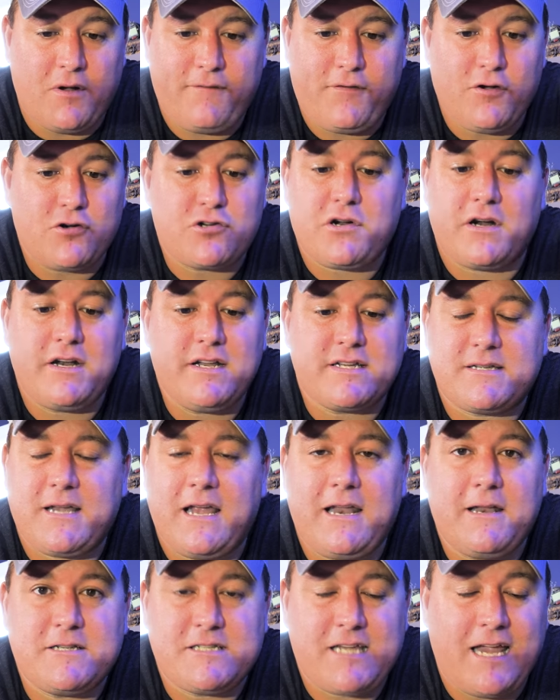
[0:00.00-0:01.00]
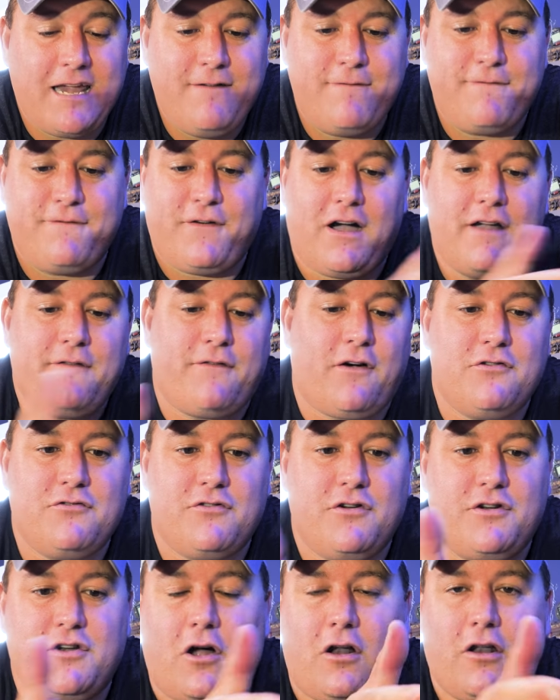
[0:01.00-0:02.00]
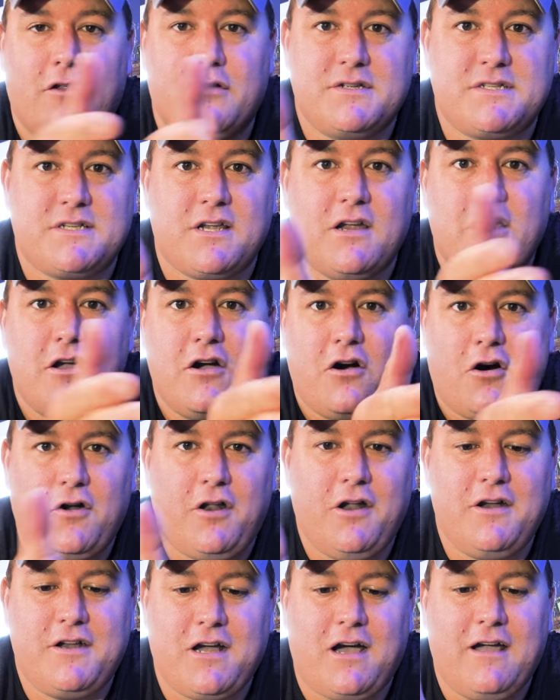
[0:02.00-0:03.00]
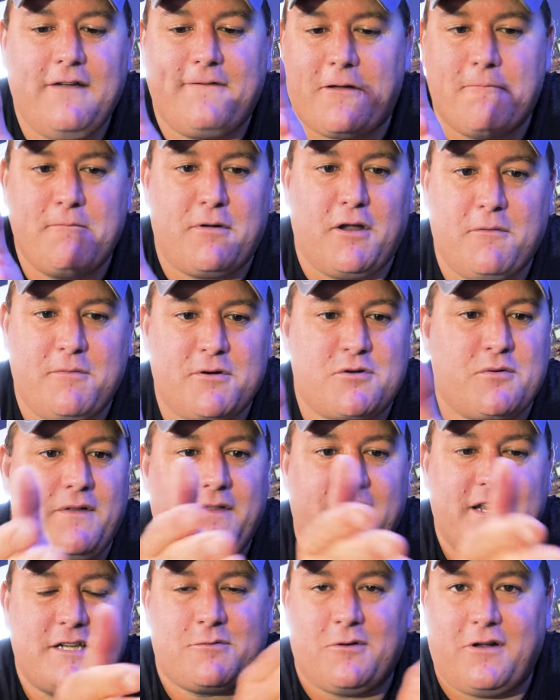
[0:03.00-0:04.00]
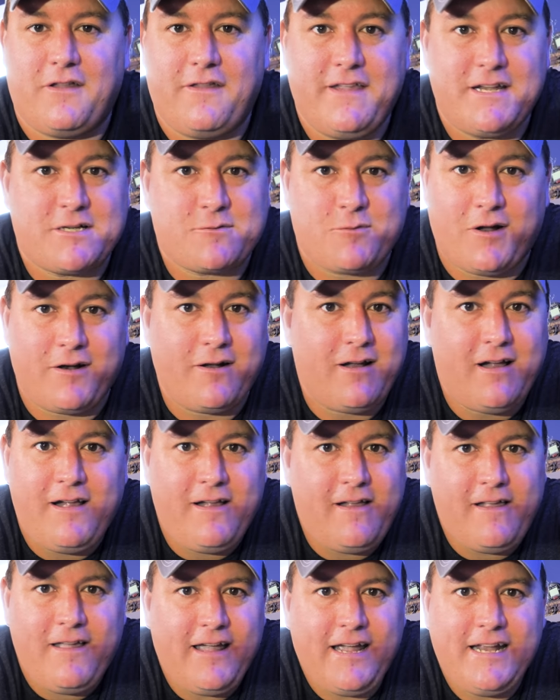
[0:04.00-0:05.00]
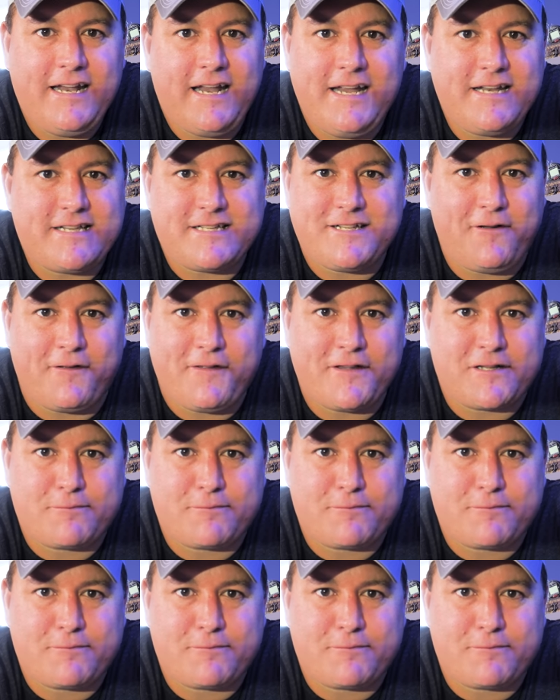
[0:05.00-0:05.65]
If you're trying to save $500 on a dive computer between this one and this one, it's not the